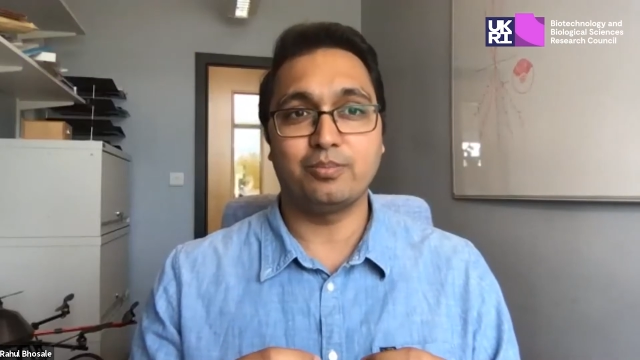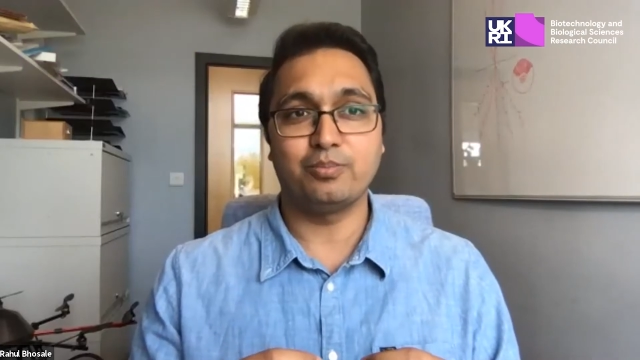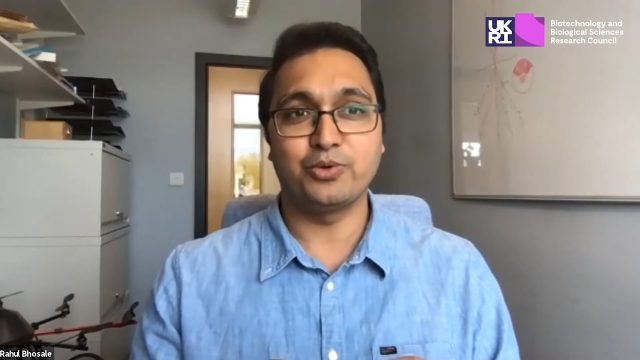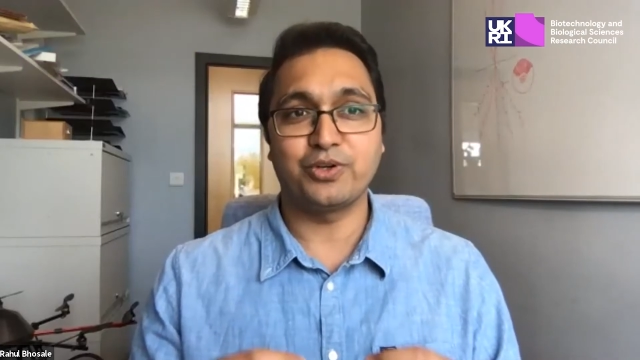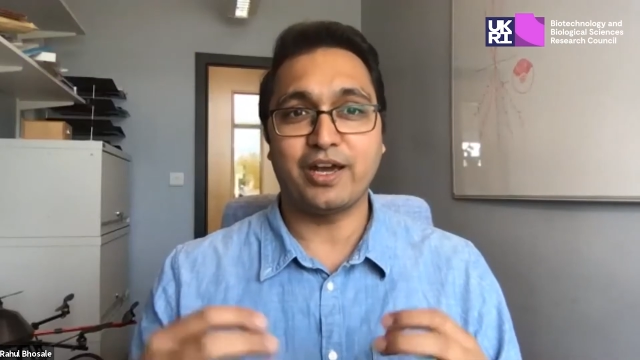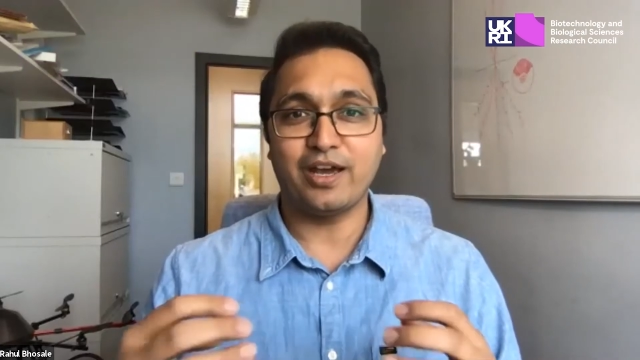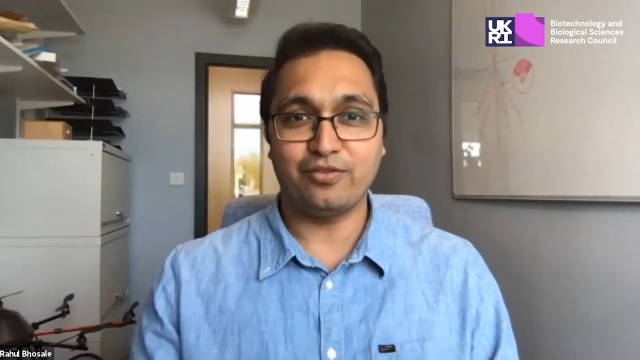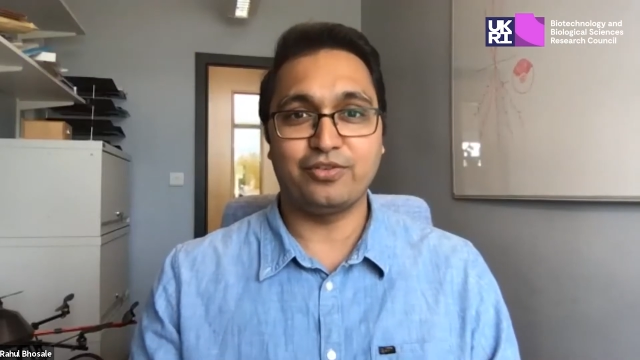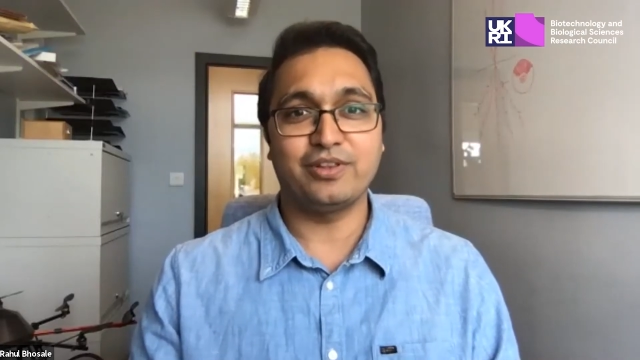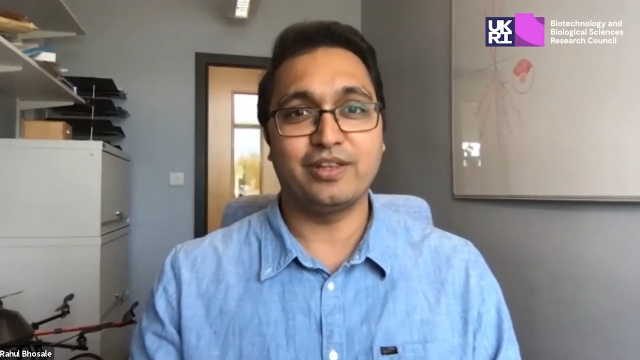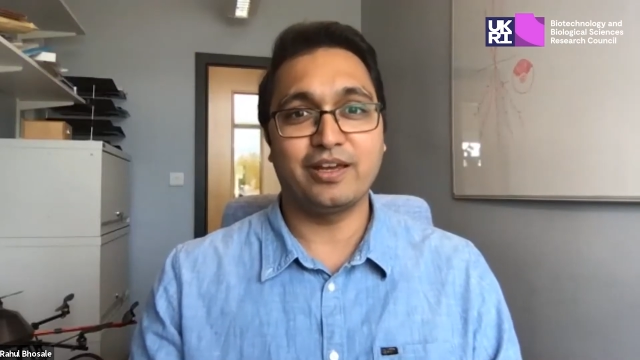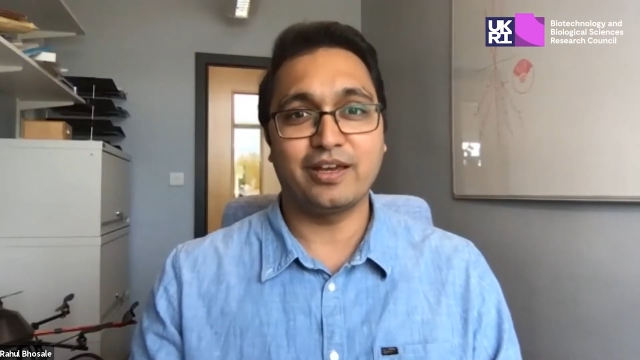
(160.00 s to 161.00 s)
put
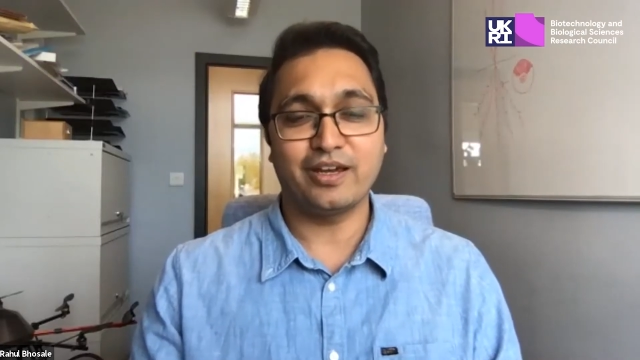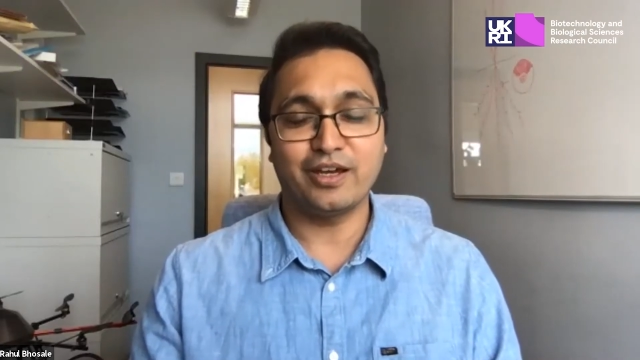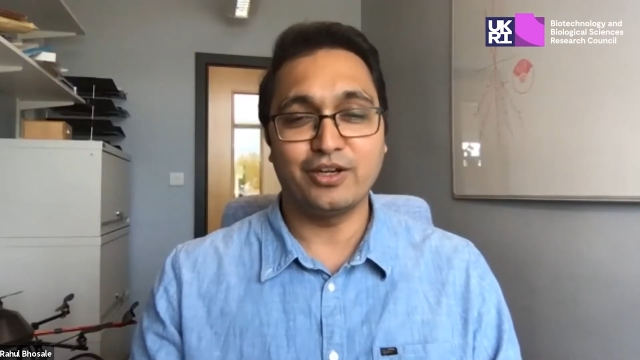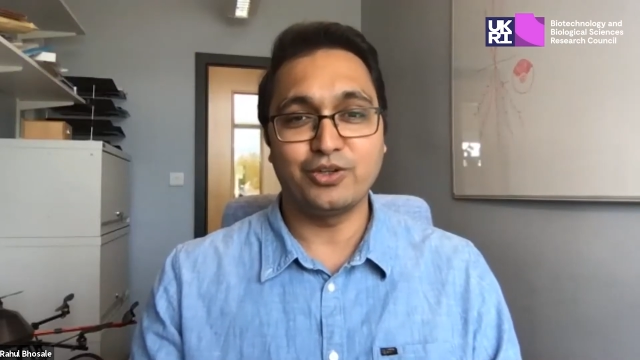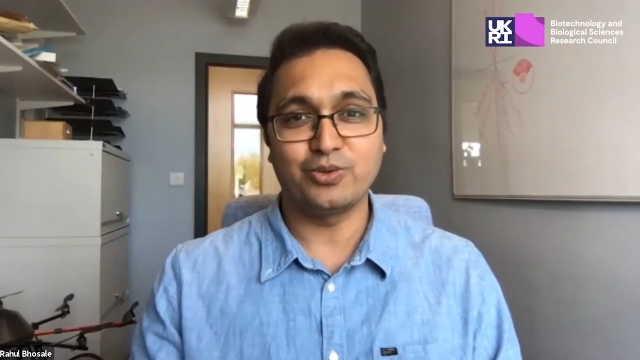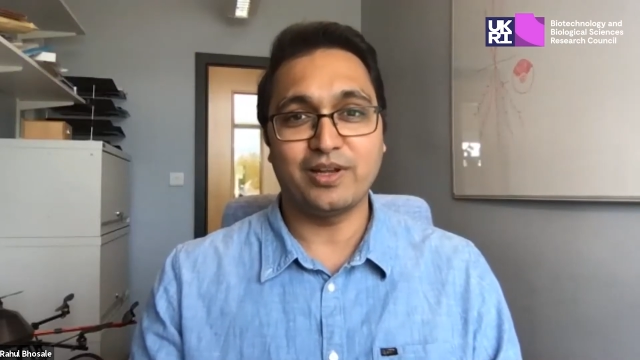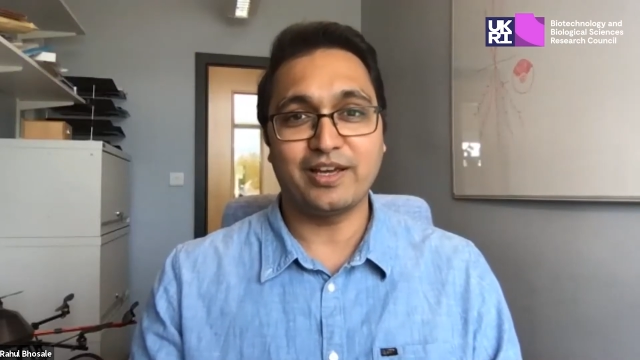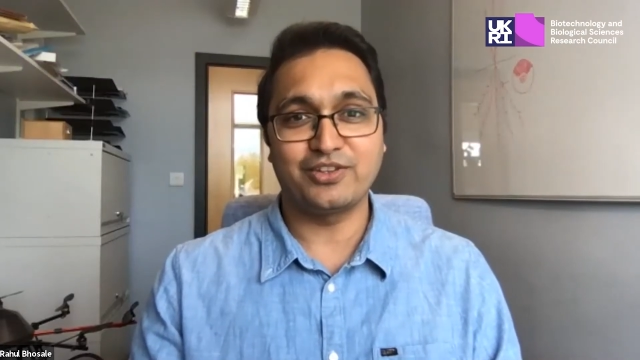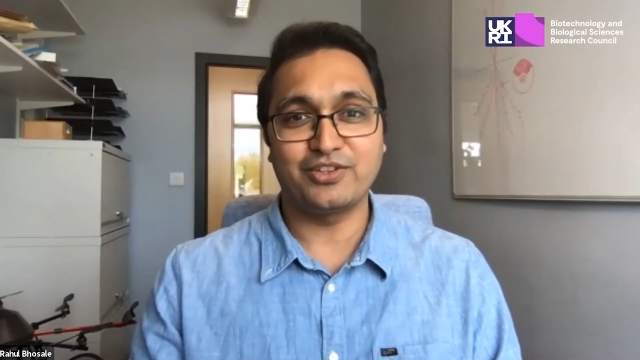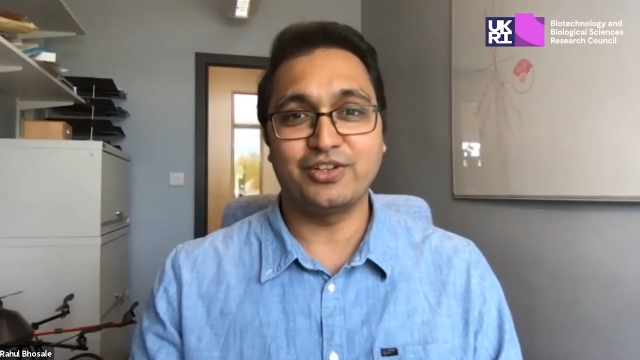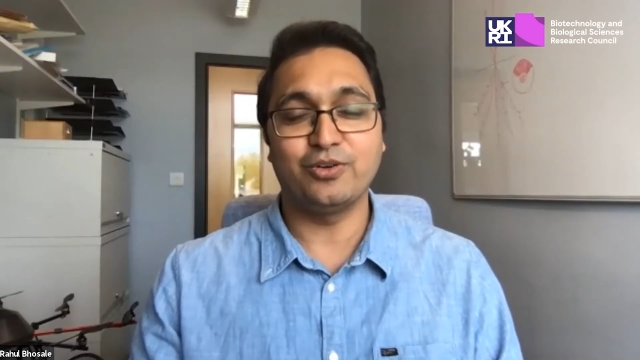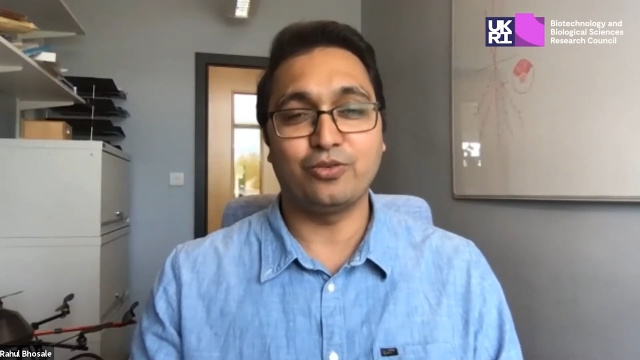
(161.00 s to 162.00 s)
everything into like
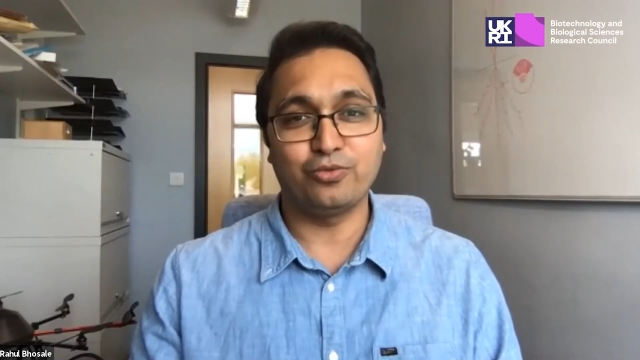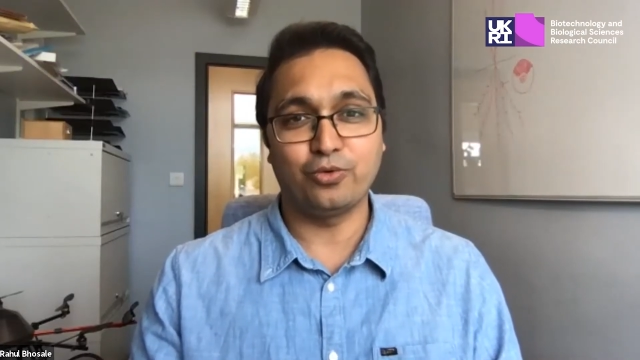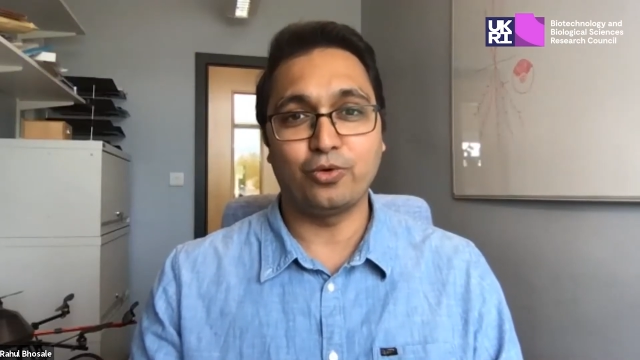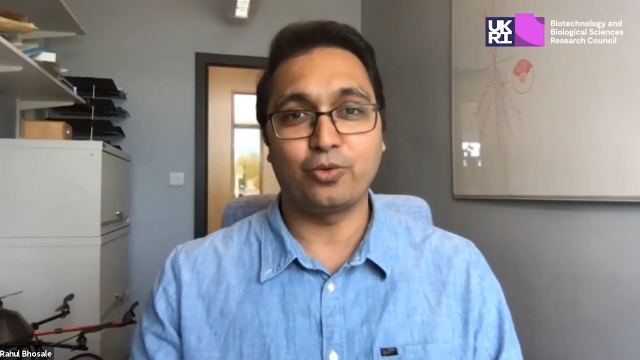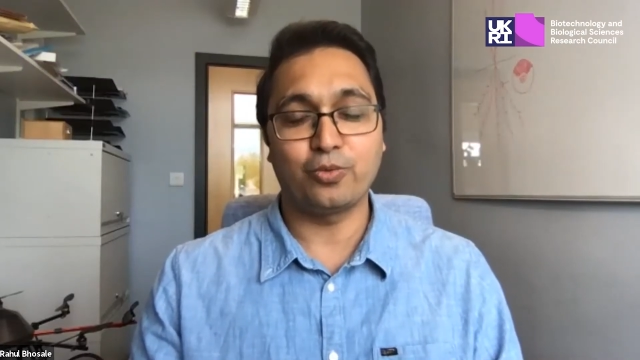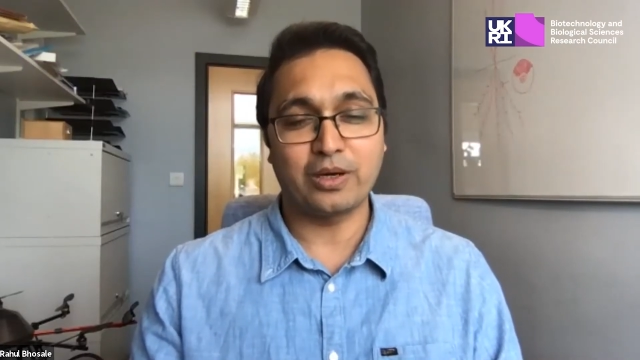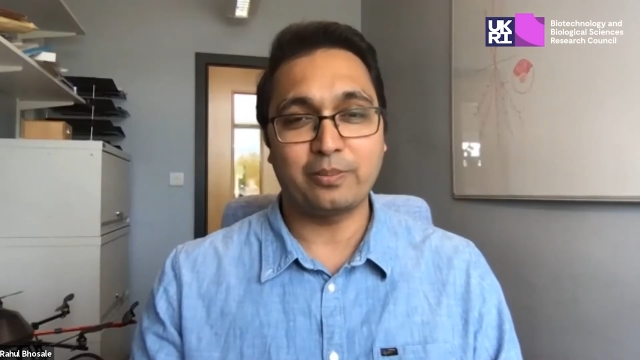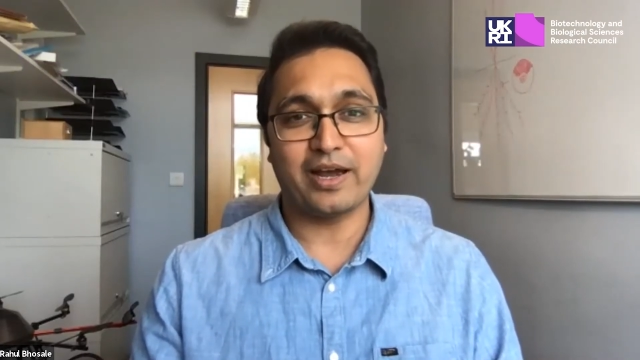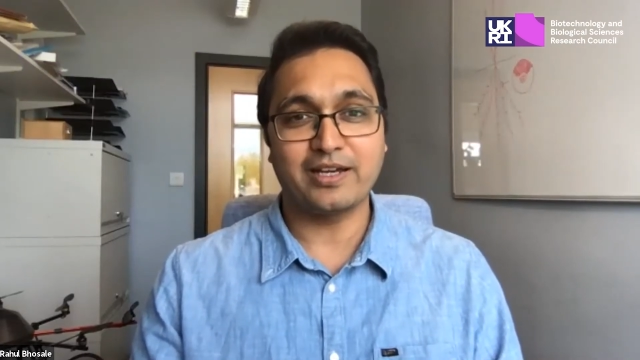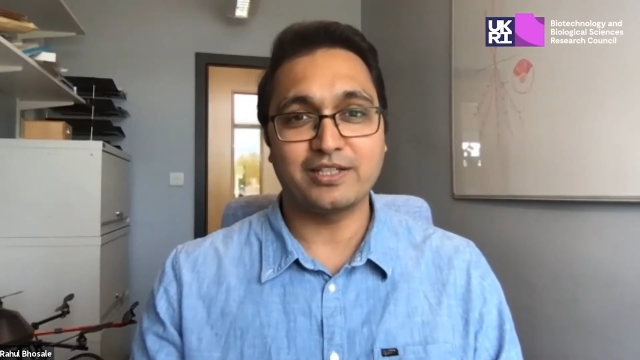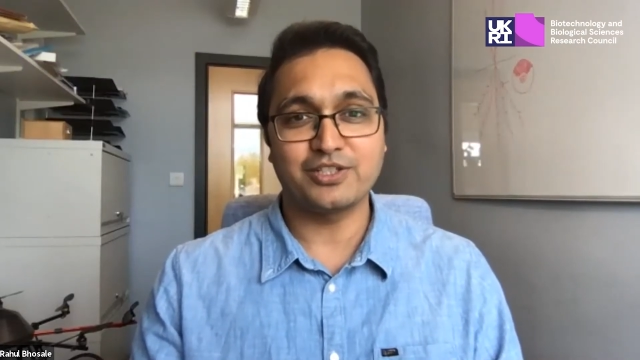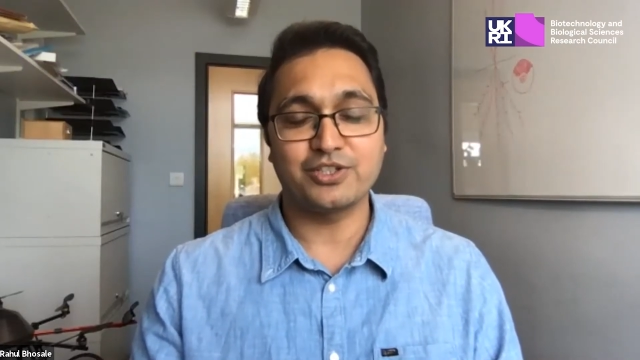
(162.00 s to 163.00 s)
three or four work
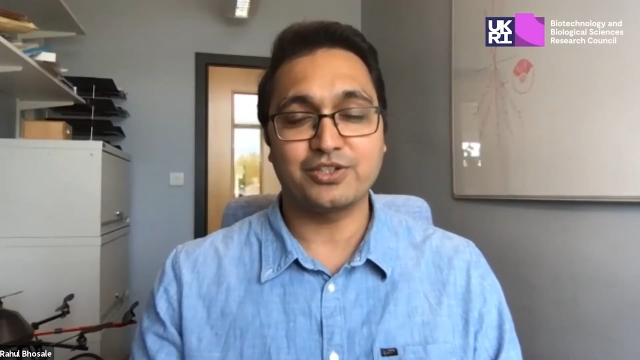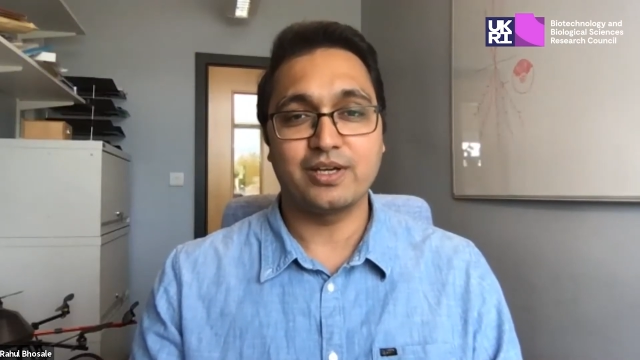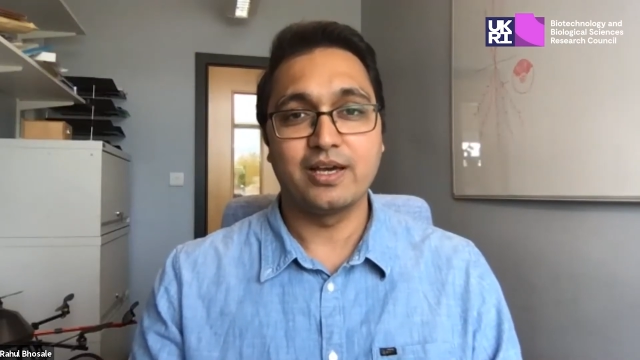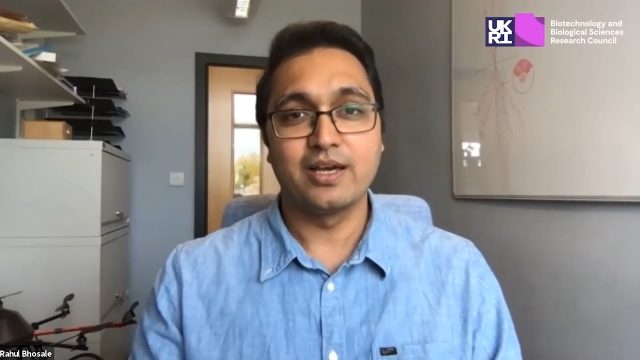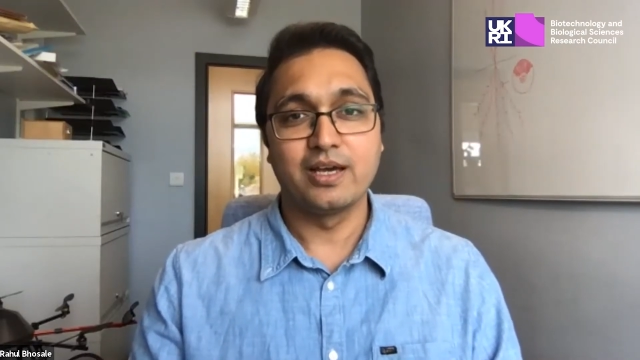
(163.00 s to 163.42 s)
packages.